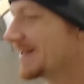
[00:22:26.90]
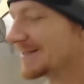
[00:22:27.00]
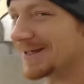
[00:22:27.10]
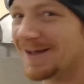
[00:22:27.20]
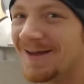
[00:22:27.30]

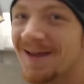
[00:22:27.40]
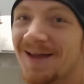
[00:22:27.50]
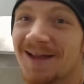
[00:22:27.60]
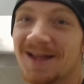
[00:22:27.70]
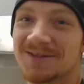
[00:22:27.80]
It's kind of
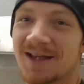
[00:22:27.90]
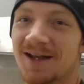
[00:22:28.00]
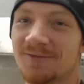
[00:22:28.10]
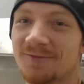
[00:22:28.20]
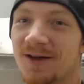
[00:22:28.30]
funny.
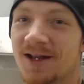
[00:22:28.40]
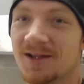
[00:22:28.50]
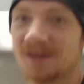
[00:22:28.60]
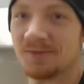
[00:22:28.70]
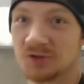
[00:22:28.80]
I'm sorry, I was
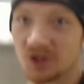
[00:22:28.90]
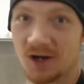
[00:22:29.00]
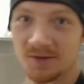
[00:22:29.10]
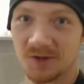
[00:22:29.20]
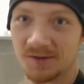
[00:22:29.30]
getting a little
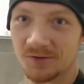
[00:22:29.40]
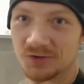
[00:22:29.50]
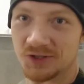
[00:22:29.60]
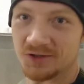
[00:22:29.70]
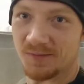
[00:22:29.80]
jiggly. My arms
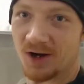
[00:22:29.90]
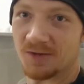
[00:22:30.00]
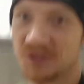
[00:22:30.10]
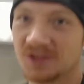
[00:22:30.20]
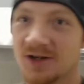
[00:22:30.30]
get tired of switch
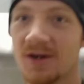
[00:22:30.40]
arms.